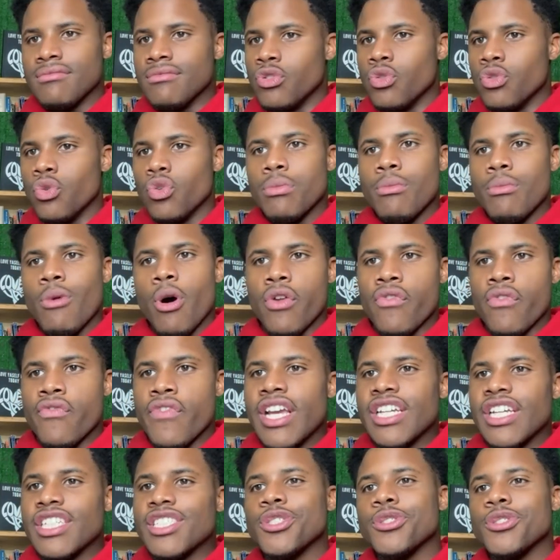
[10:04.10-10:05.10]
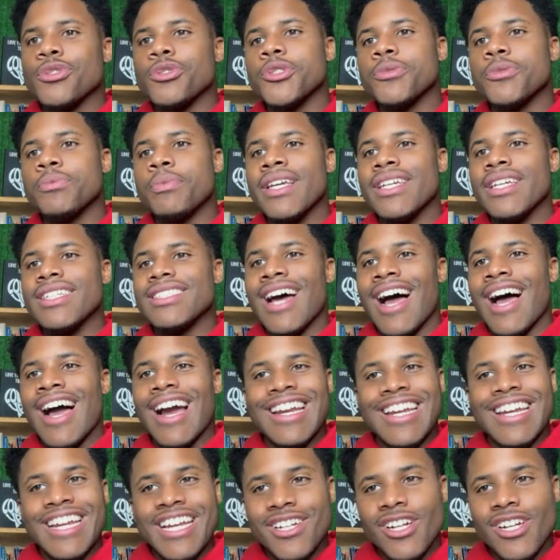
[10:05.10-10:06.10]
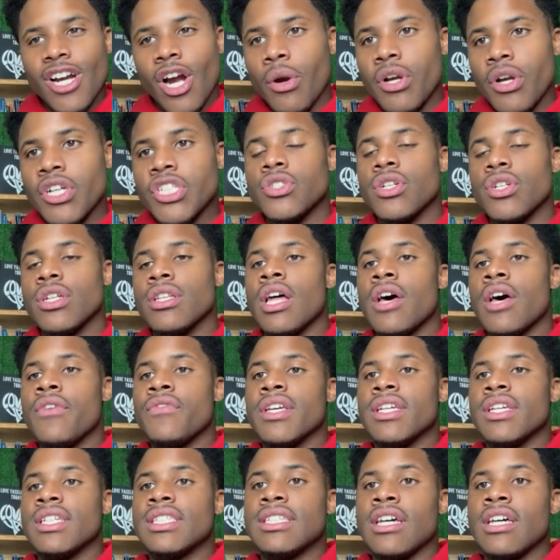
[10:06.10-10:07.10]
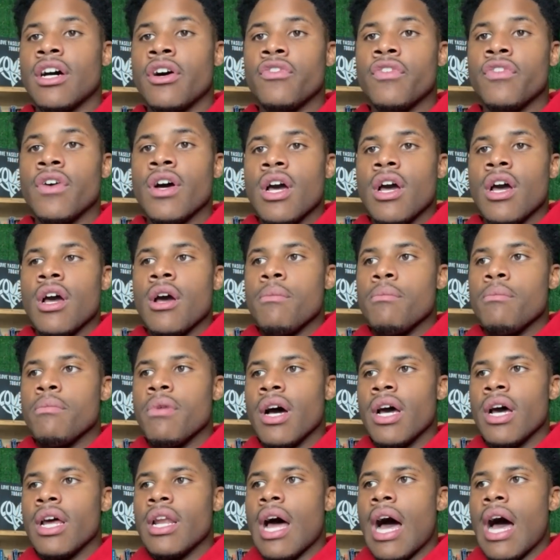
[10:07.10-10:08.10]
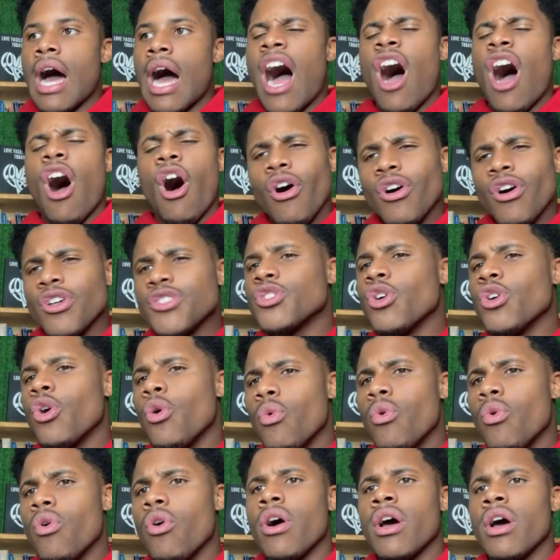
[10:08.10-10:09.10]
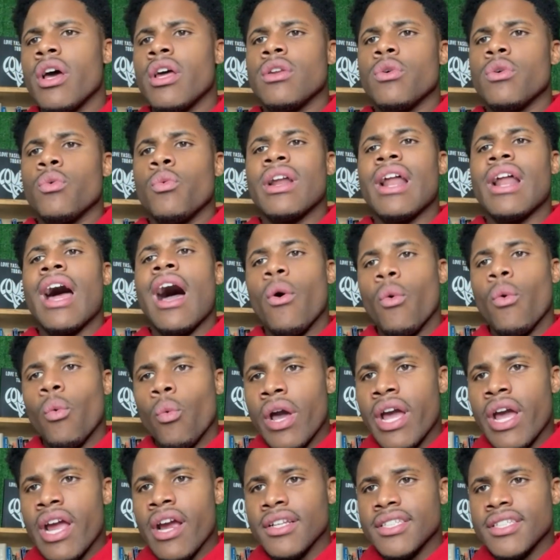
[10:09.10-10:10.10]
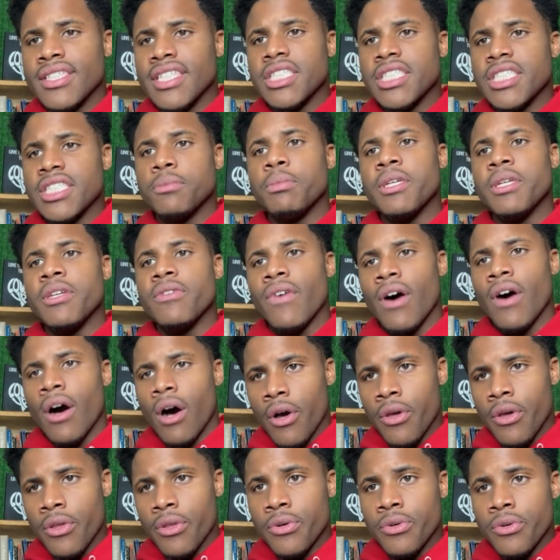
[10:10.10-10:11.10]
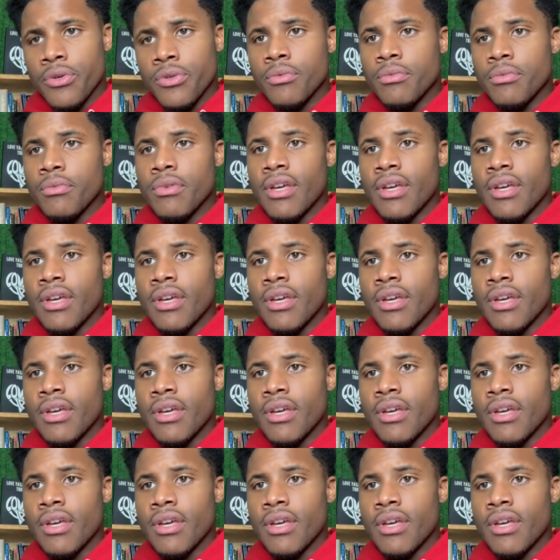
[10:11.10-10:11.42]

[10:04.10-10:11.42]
do a motivational speech. I can encourage you to love yourself, but I also want what I wear to speak volume.